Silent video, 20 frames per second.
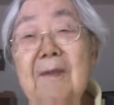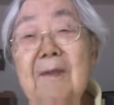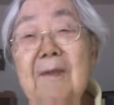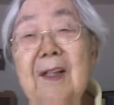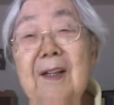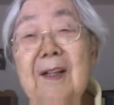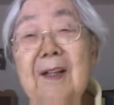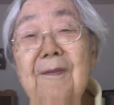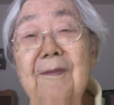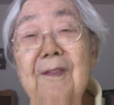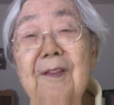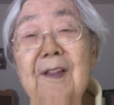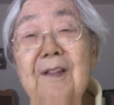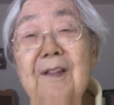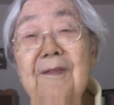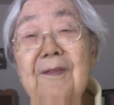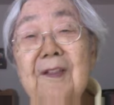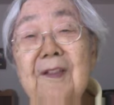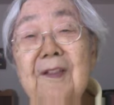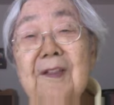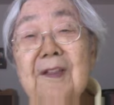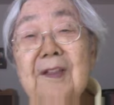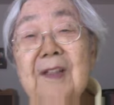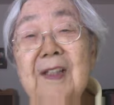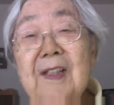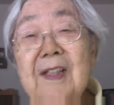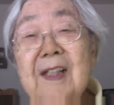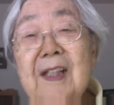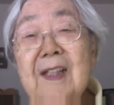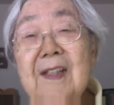really for
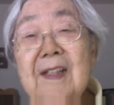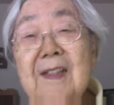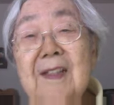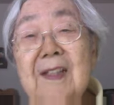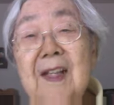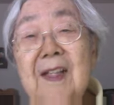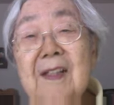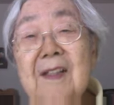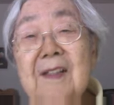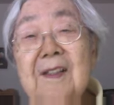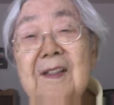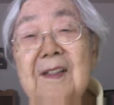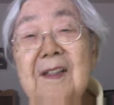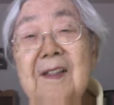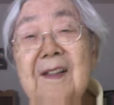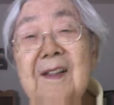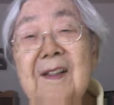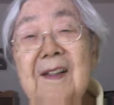diversity as such.